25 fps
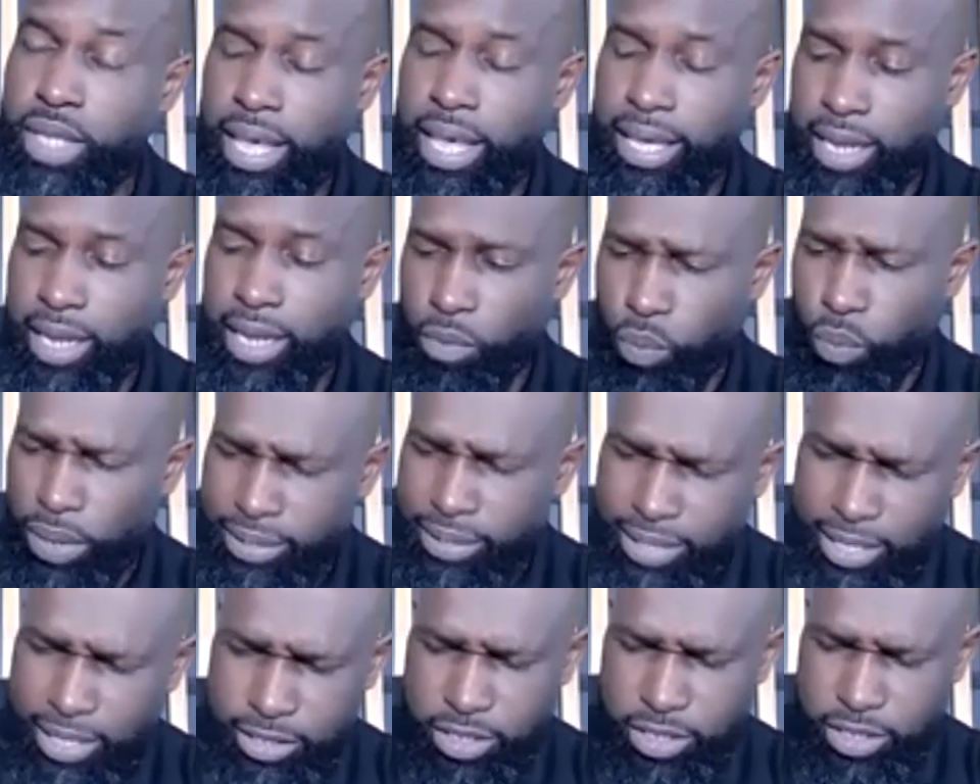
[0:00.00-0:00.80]
And I
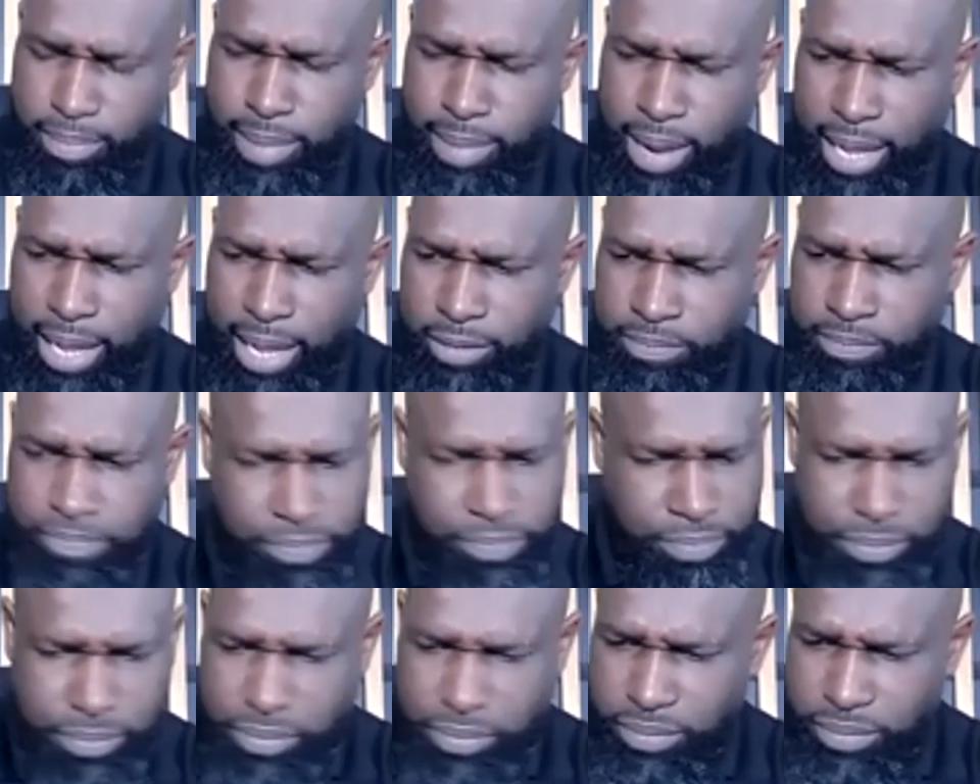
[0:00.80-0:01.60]
went down to the bottom,
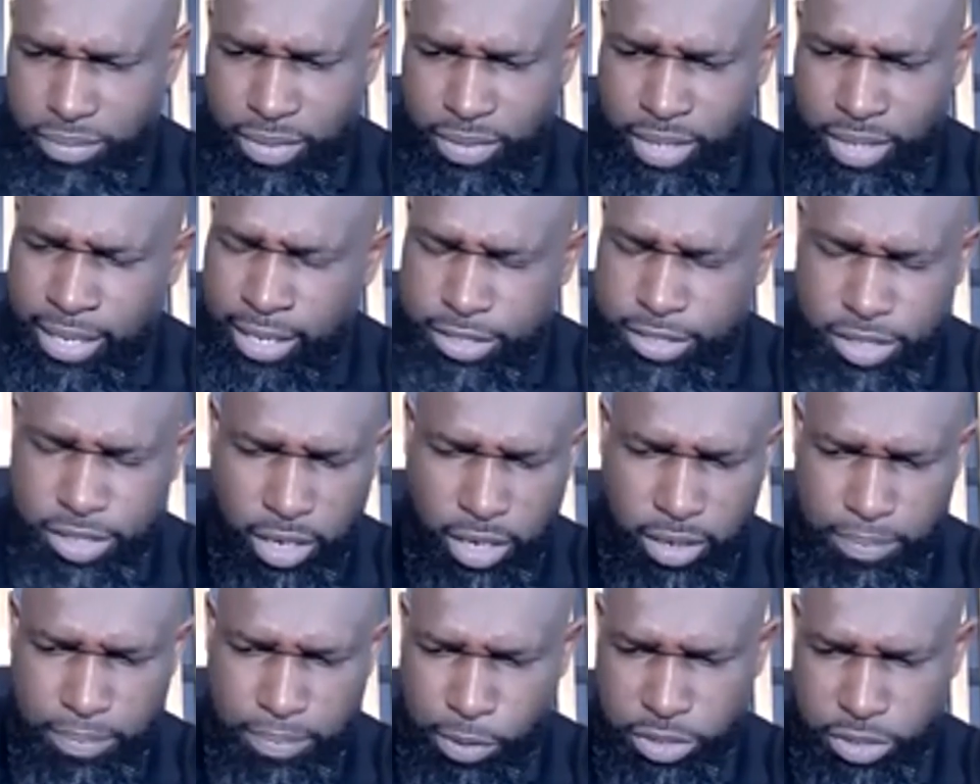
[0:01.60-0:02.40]
and I saw
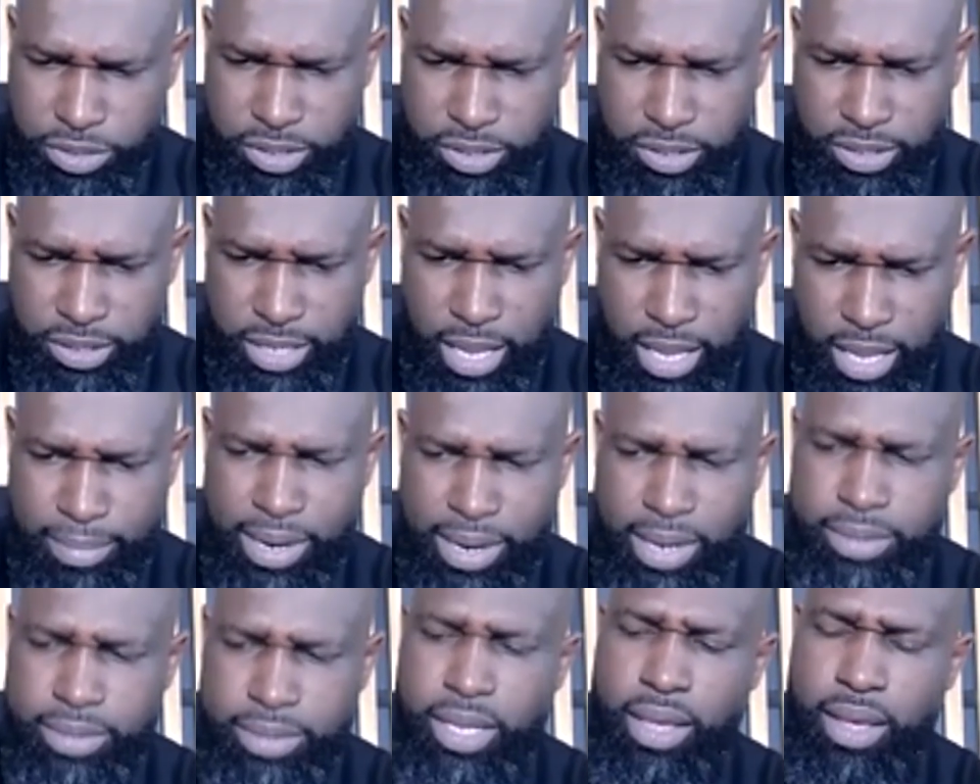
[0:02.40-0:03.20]
the person's name, and
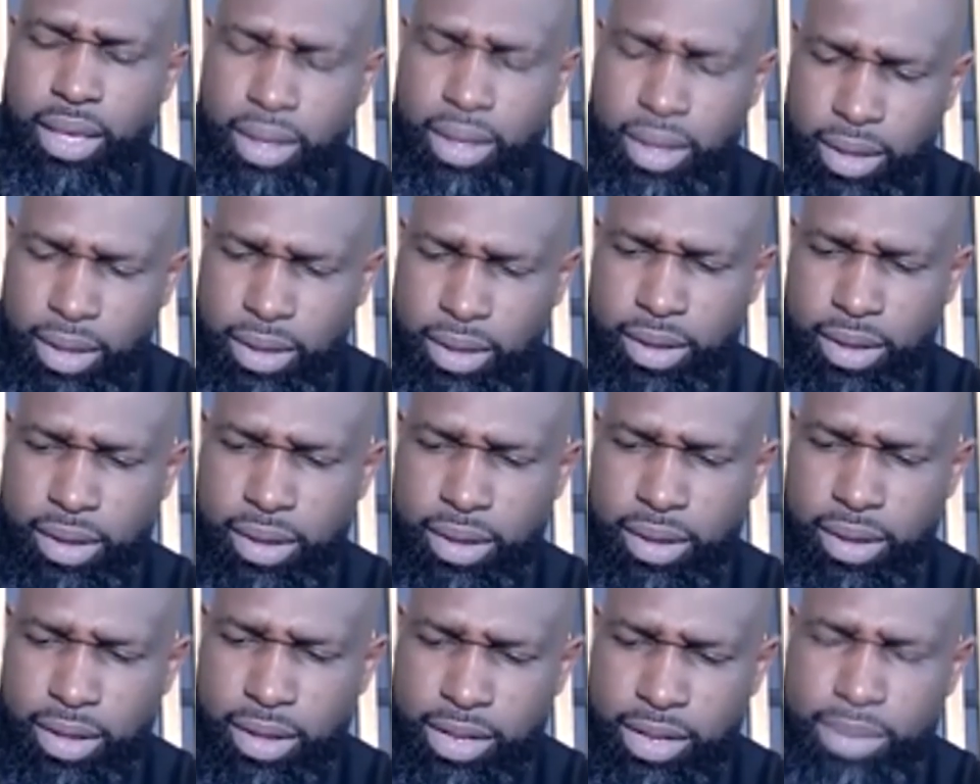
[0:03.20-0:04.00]
I was like,
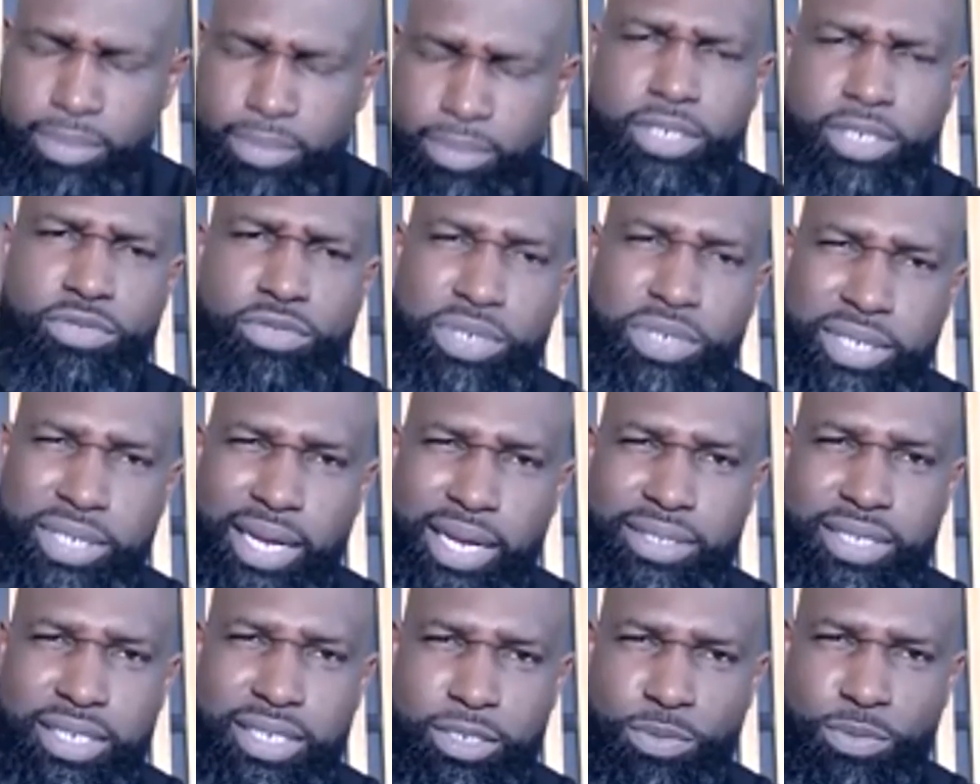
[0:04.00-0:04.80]
let me just reach
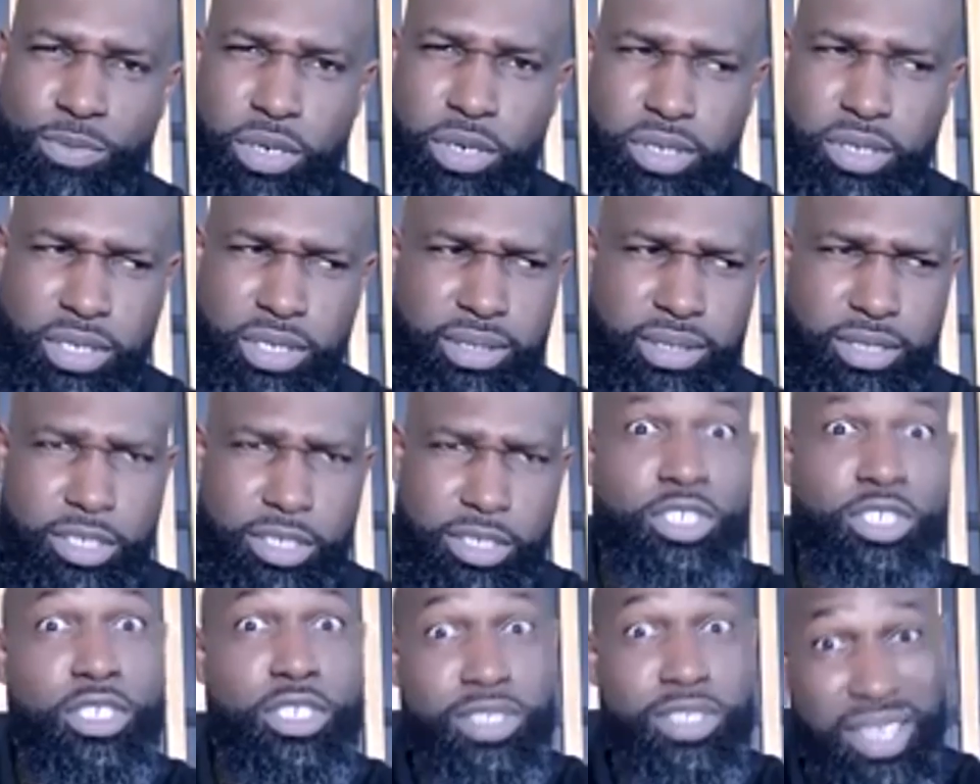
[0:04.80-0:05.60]
out to this person
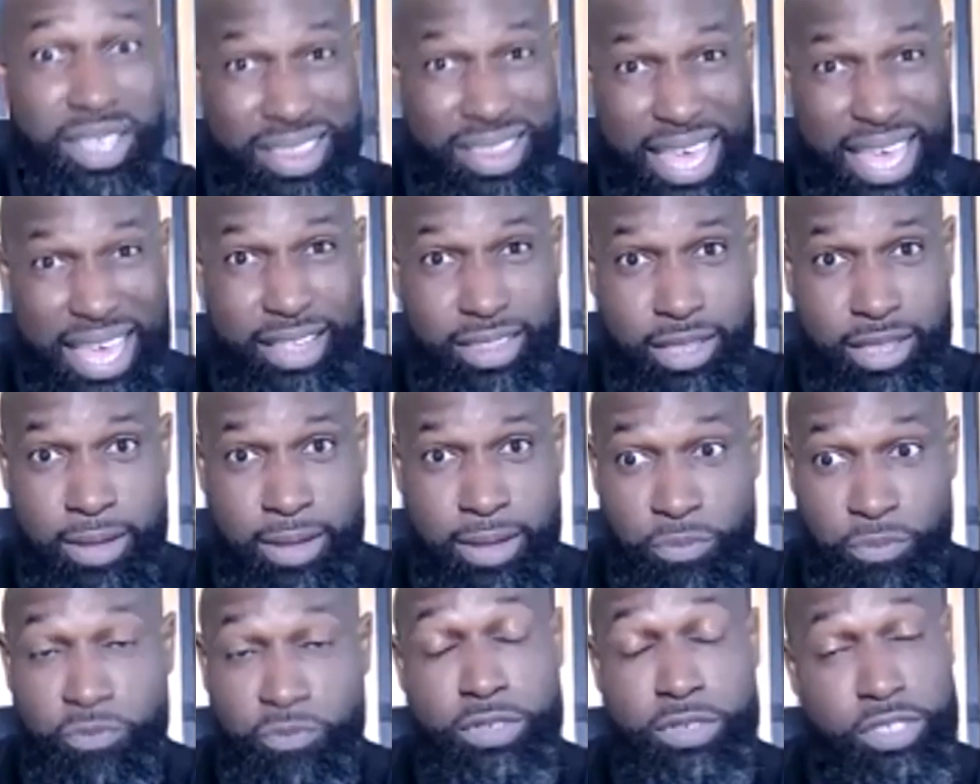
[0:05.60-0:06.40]
just to thank
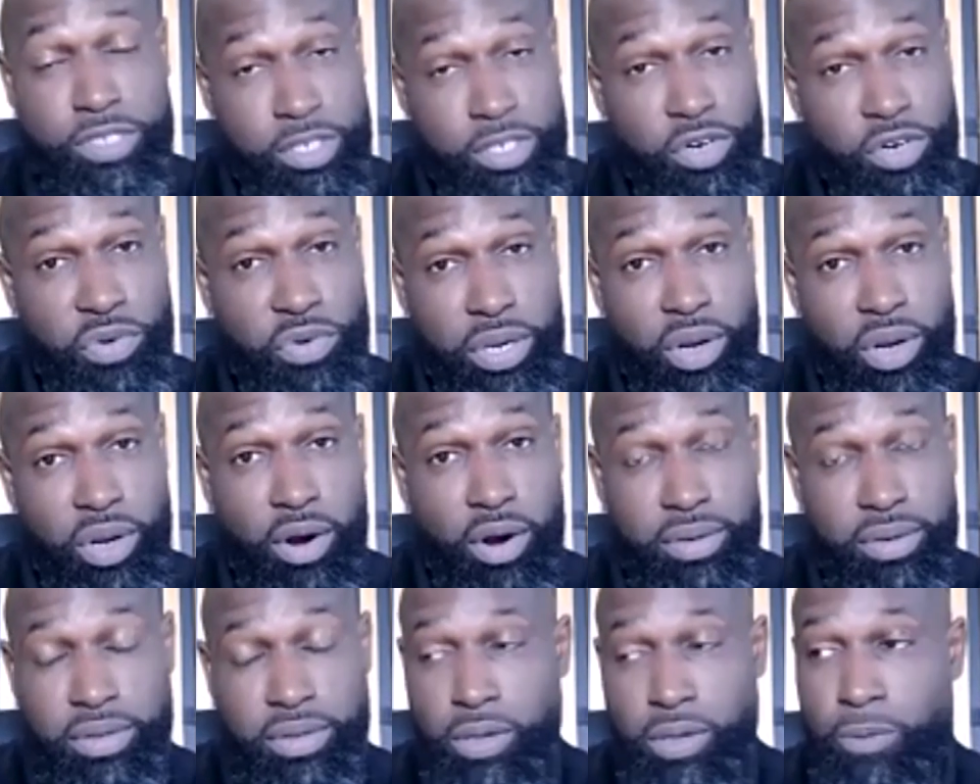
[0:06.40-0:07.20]
them for such a great
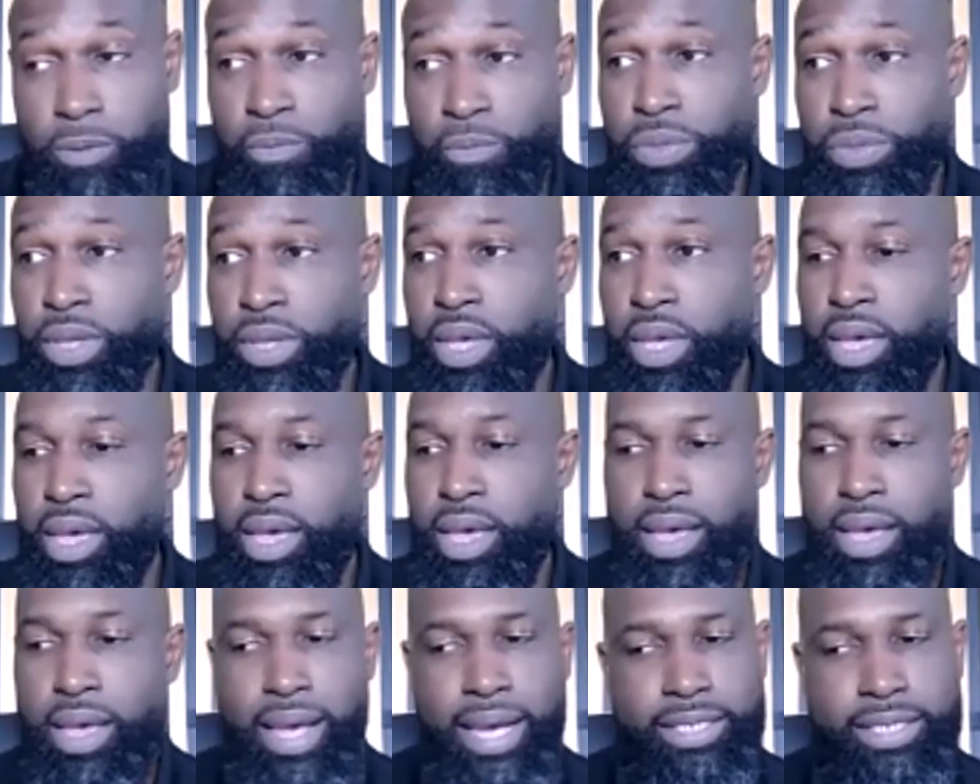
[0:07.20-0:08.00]
article.
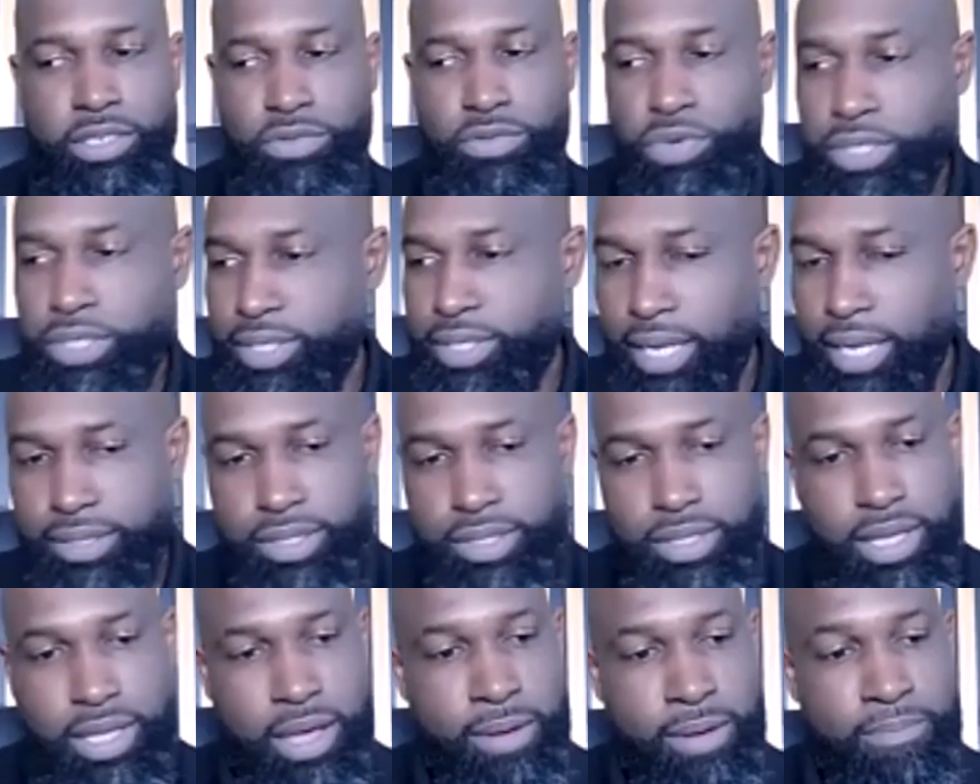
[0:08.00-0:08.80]
As I reached out
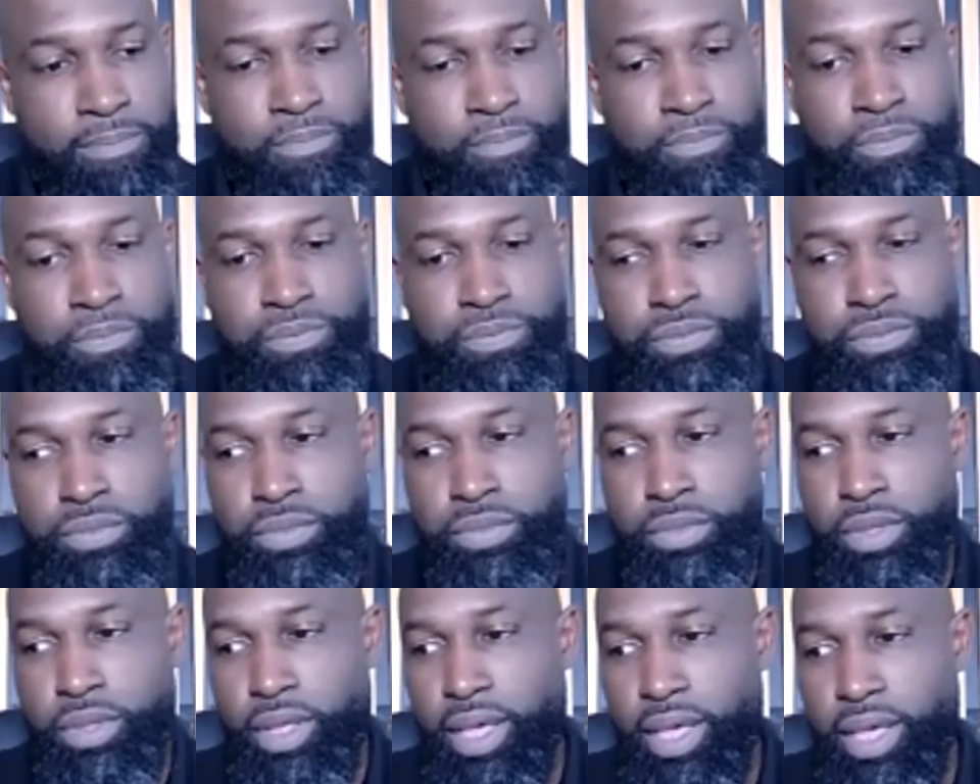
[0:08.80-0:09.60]
to them
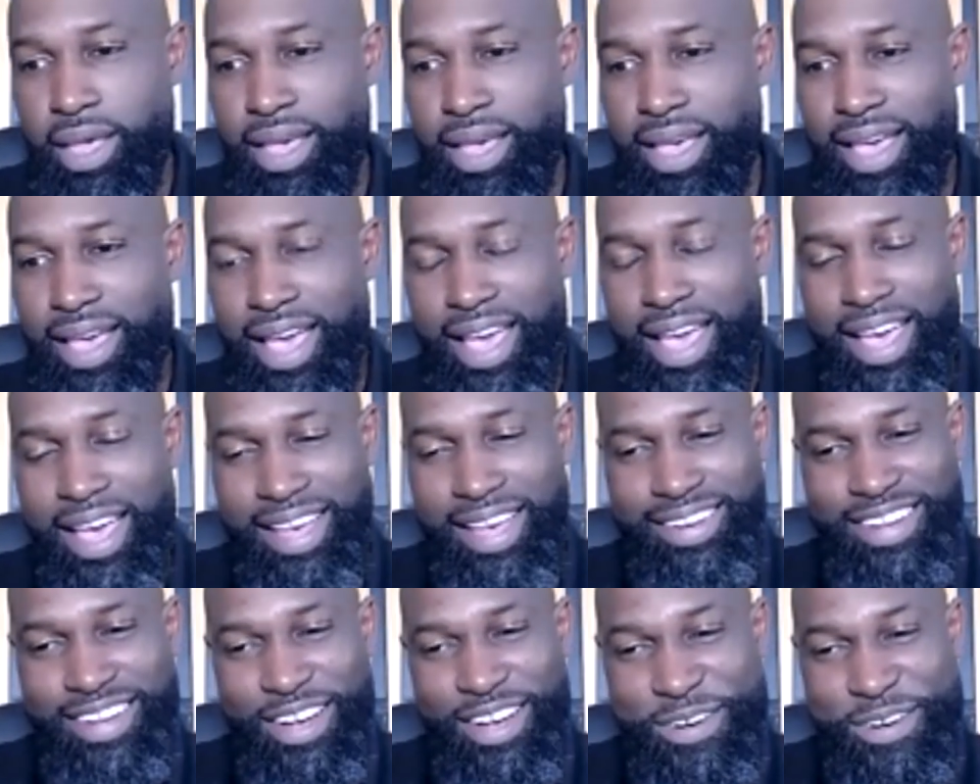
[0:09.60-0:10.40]
and